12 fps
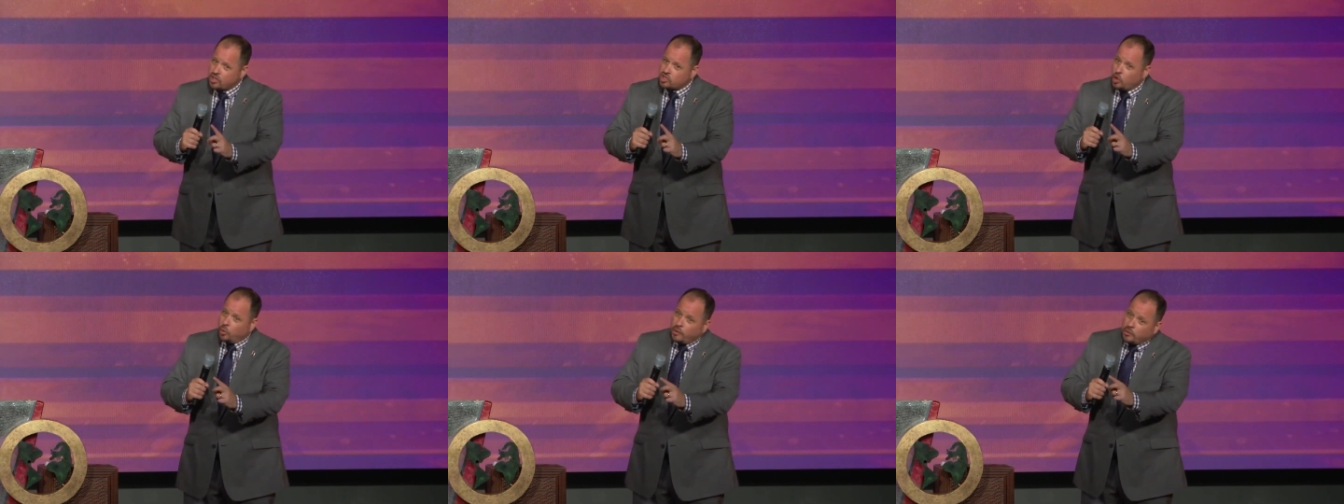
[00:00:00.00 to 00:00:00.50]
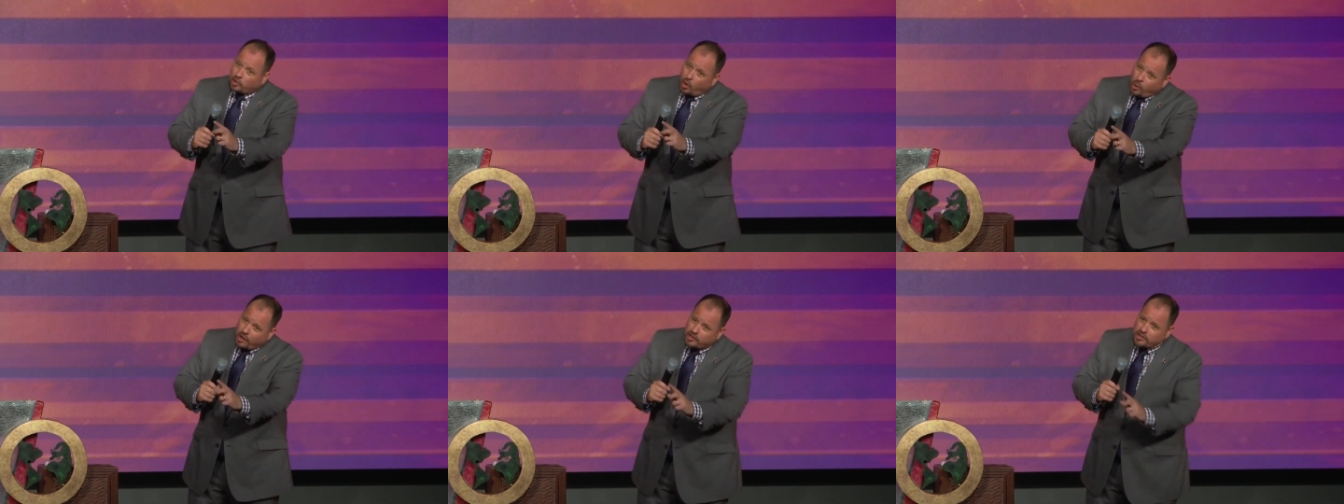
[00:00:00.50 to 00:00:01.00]
So we would
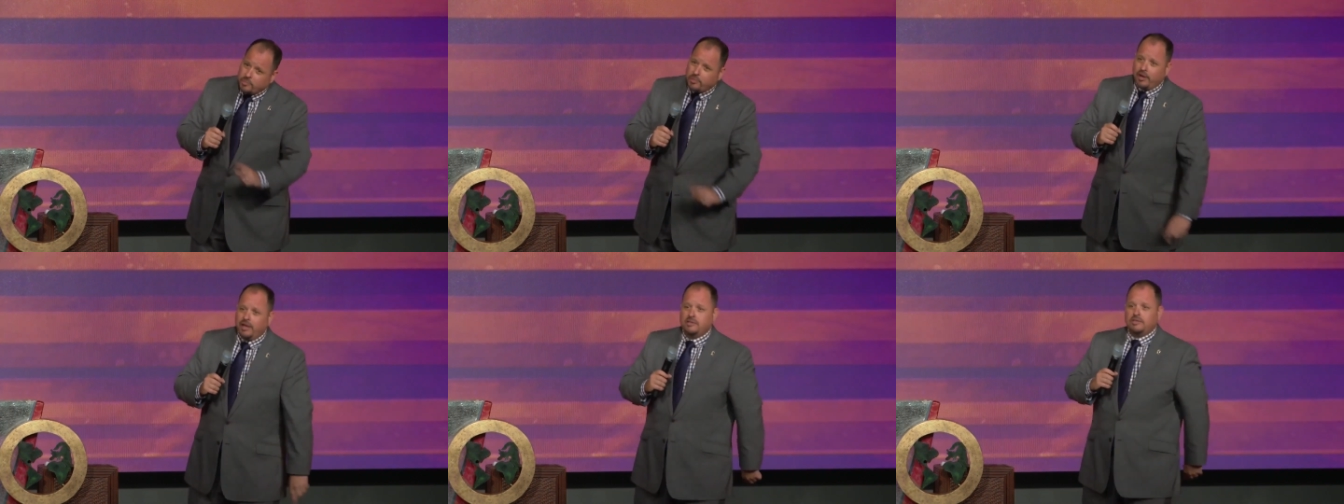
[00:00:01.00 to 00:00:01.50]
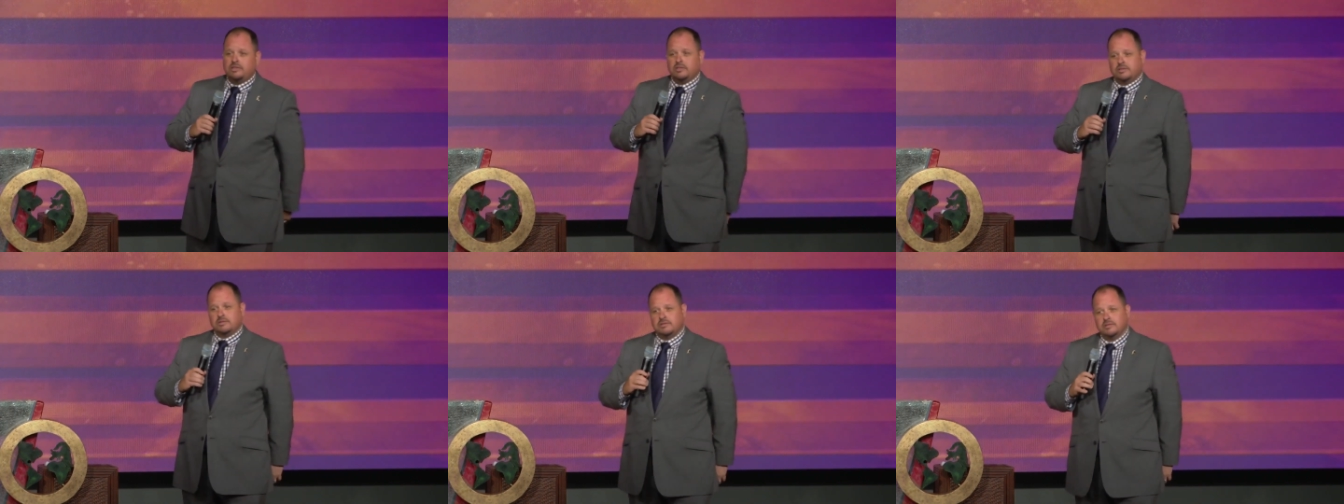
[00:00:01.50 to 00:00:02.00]
go under the
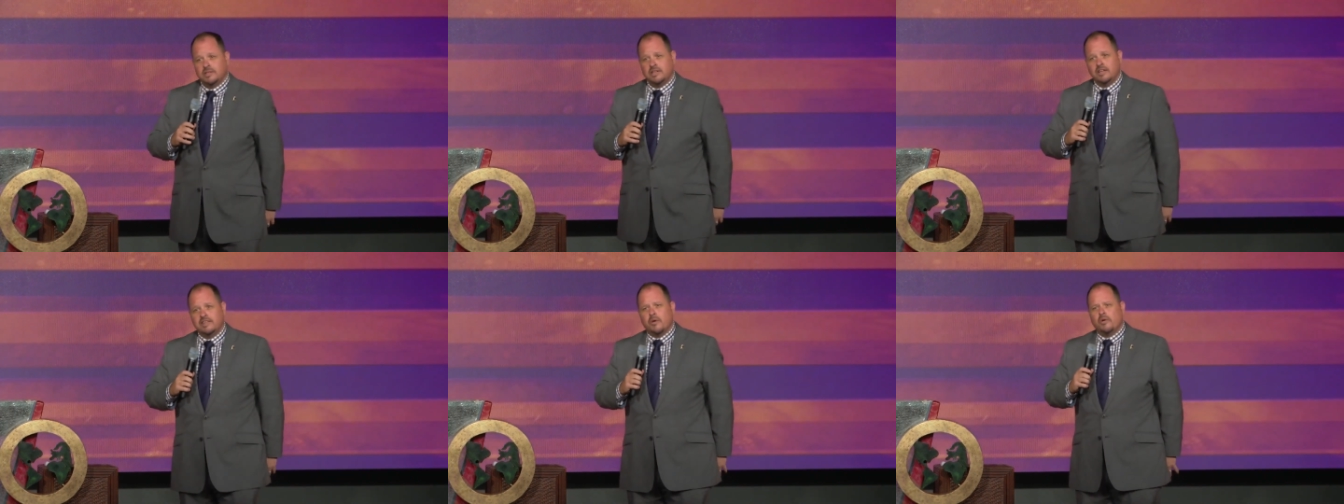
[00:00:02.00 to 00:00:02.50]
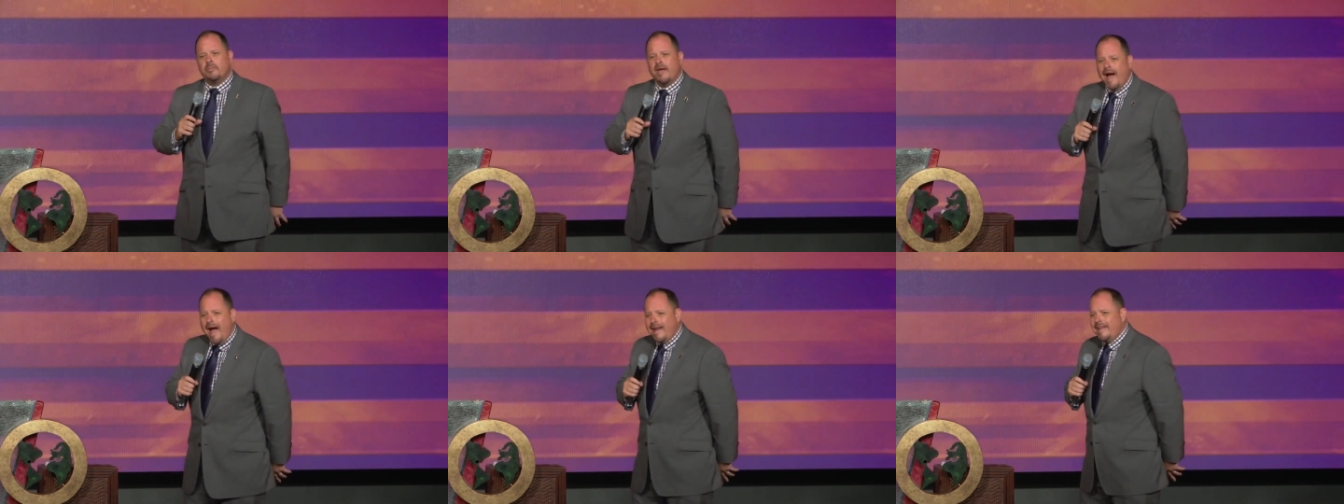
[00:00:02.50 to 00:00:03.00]
bridge. They would be
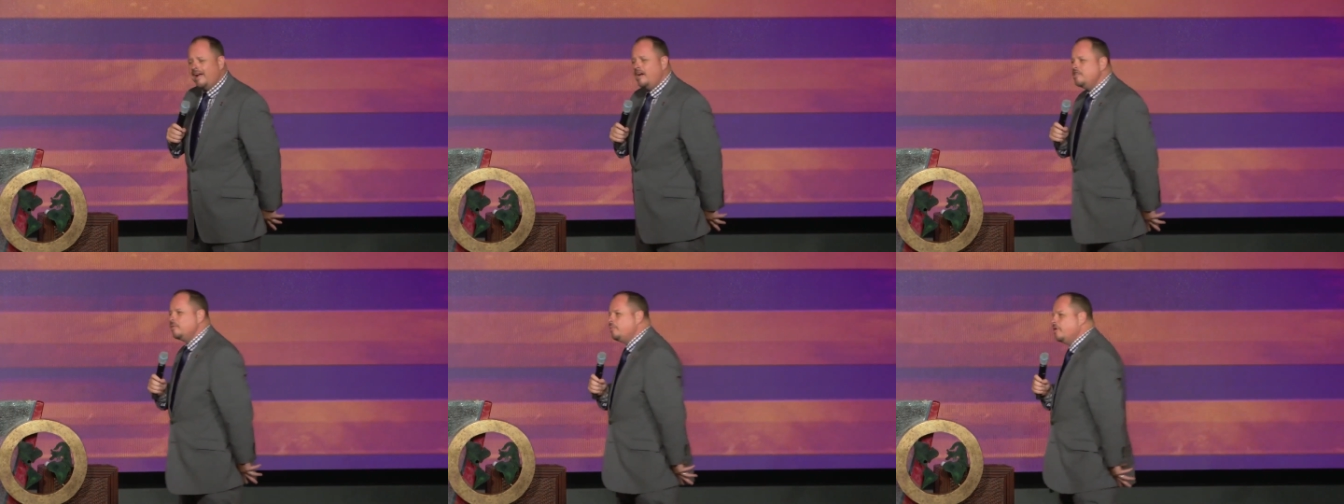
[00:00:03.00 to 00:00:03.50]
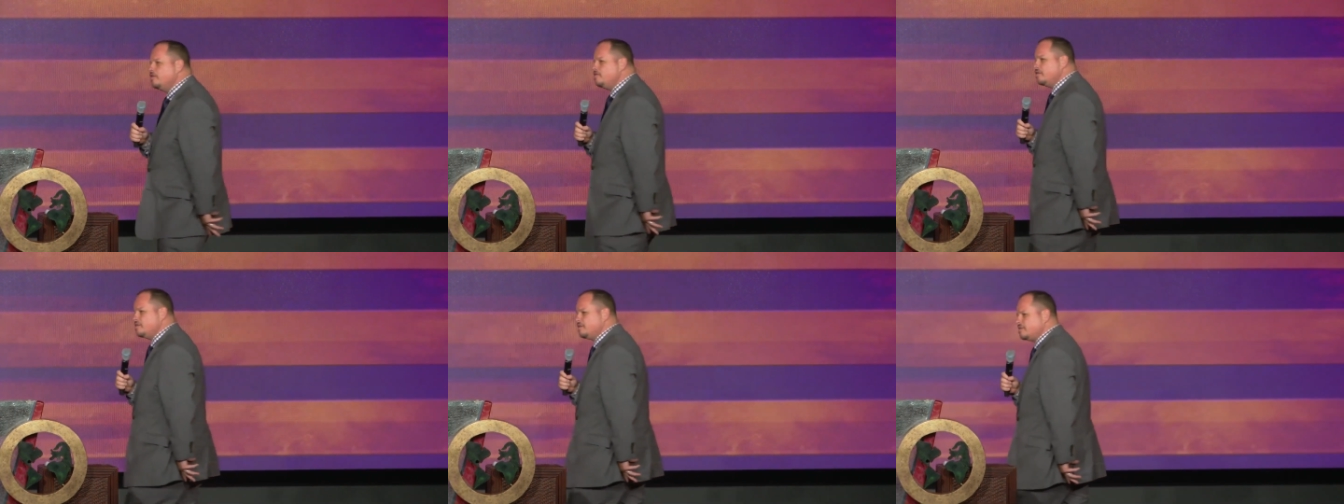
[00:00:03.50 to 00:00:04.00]
hiding under
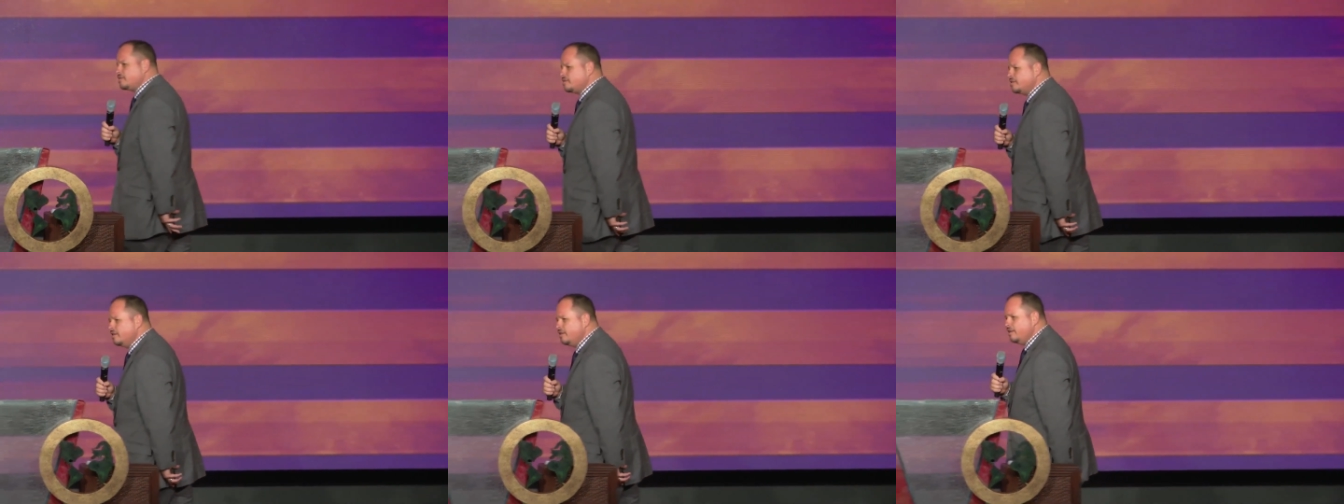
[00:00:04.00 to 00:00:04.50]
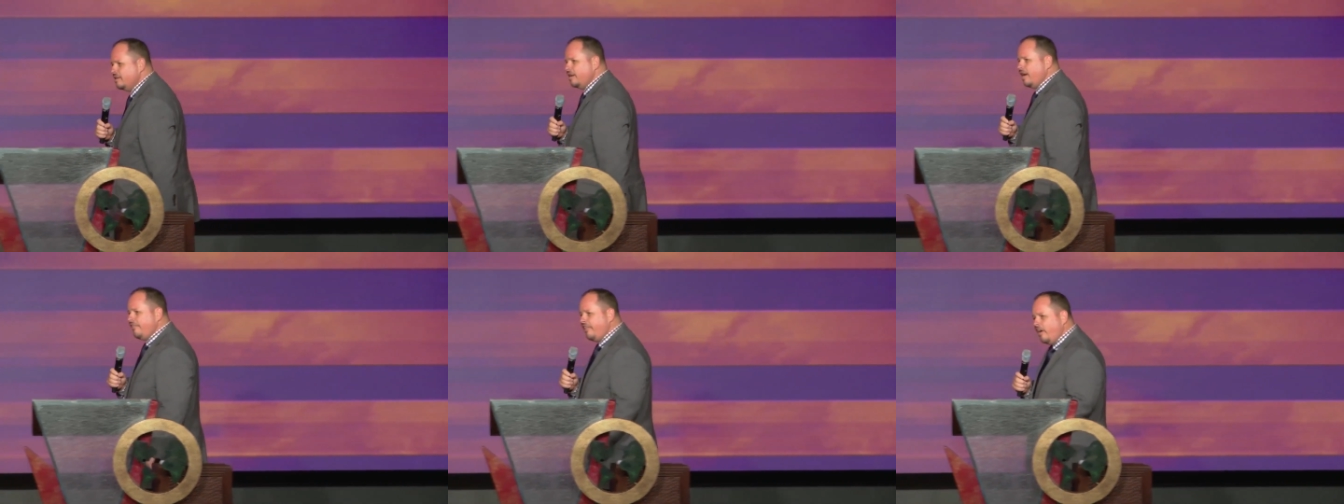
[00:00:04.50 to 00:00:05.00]
bridges.
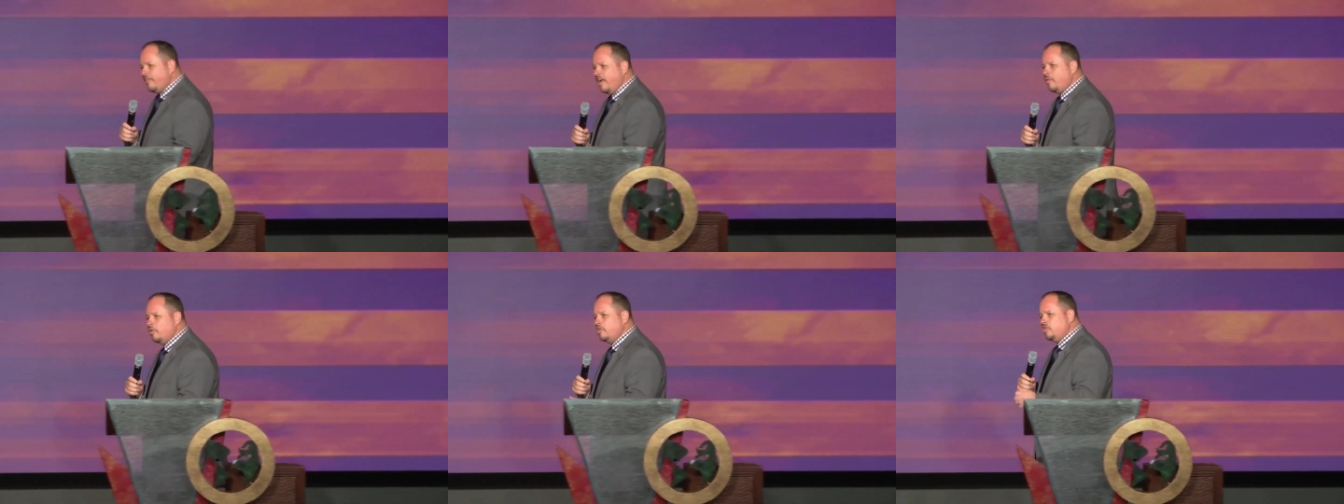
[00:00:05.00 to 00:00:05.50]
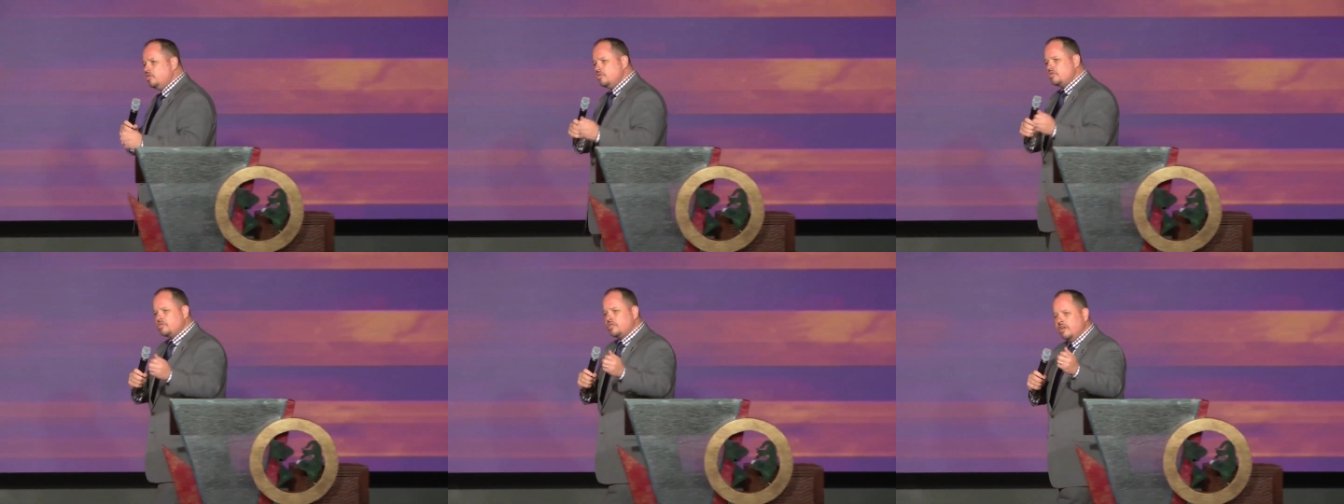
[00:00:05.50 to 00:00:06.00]
And there they would
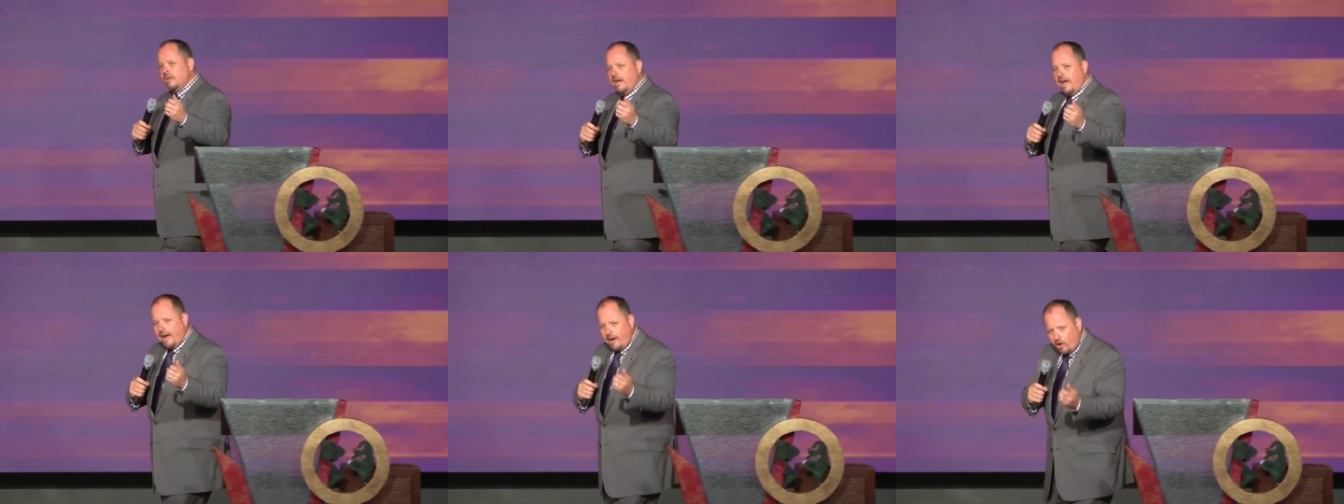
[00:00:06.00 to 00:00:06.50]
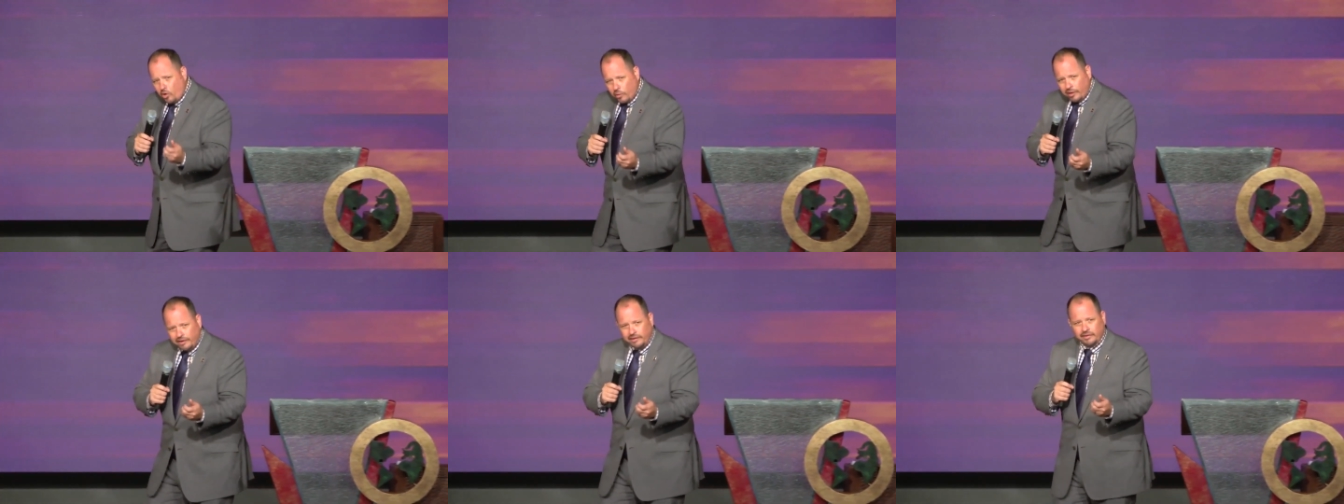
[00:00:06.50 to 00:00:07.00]
use heroin.